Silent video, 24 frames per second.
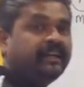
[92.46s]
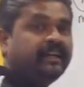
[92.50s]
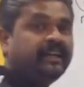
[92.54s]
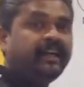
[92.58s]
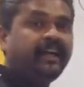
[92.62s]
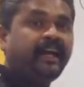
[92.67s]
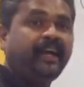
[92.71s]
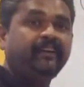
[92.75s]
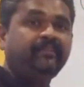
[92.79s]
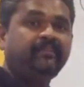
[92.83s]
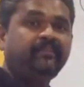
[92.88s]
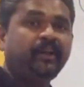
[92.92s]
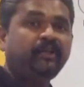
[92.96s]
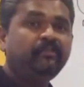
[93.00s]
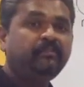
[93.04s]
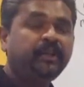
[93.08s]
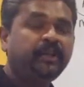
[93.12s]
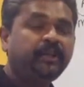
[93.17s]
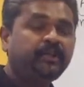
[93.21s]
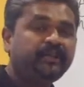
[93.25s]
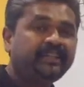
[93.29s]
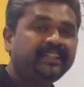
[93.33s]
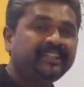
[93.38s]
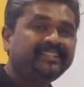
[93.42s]
And from
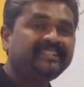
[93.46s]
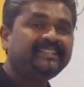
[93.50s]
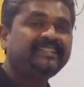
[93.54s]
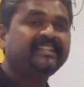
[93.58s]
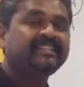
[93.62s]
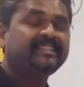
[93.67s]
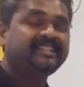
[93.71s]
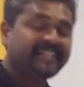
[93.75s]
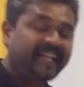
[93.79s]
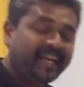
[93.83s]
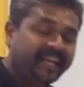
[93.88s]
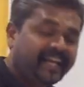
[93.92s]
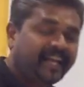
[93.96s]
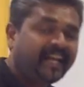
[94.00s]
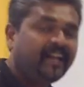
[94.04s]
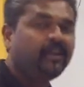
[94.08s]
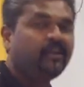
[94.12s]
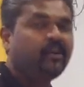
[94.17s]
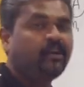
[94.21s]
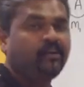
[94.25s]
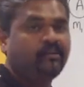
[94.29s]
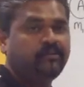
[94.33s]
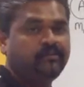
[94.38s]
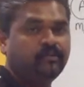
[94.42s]
Newton's second
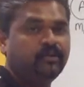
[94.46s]
law of